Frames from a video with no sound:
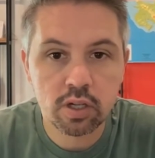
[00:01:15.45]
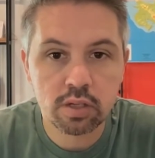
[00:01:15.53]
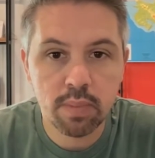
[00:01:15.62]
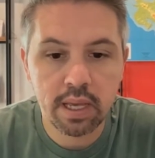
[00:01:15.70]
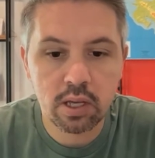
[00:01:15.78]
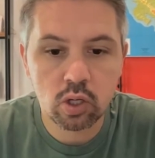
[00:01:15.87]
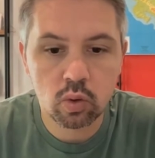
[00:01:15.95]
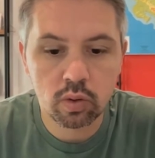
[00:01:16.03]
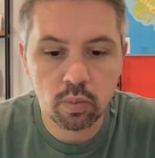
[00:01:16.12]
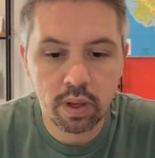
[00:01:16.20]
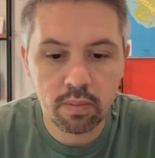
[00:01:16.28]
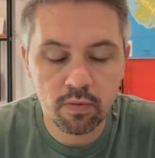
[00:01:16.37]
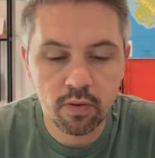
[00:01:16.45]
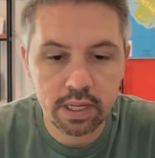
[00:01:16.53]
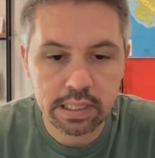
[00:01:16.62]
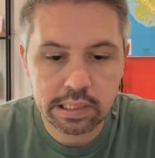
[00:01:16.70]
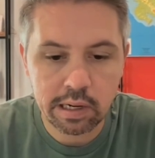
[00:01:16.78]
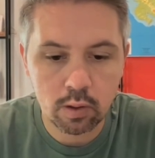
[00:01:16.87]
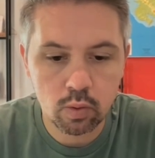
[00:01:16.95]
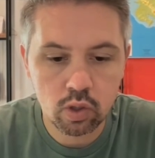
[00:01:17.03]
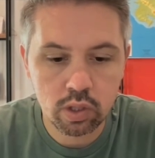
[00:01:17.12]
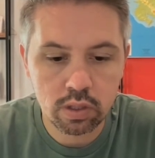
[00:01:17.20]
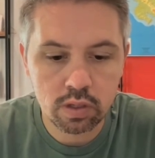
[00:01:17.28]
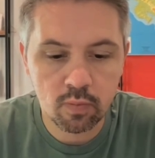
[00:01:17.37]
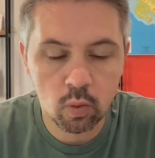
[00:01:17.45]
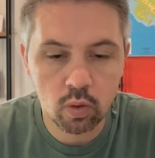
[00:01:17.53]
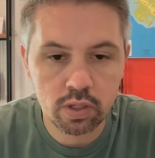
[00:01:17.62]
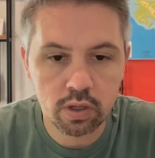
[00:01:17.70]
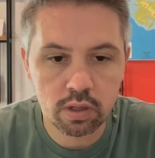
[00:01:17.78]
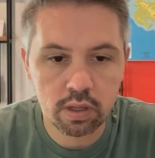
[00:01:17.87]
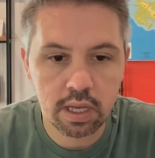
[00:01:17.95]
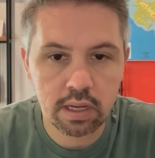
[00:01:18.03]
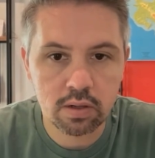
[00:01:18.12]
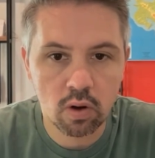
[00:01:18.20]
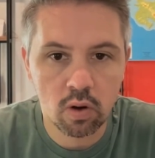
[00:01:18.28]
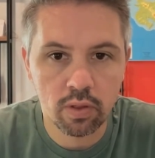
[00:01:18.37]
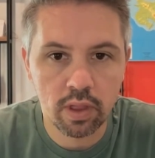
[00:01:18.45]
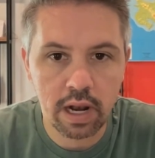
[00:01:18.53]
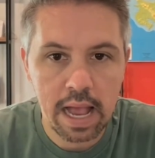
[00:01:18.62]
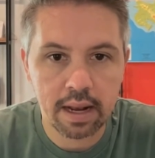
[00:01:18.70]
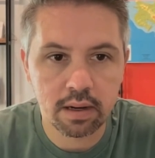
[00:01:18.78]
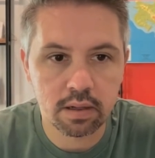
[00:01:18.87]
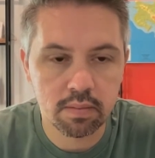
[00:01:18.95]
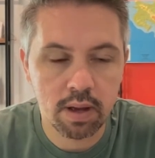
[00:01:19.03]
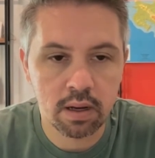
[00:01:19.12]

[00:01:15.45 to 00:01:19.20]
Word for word: just making sure that we can find solutions for certain things on the land.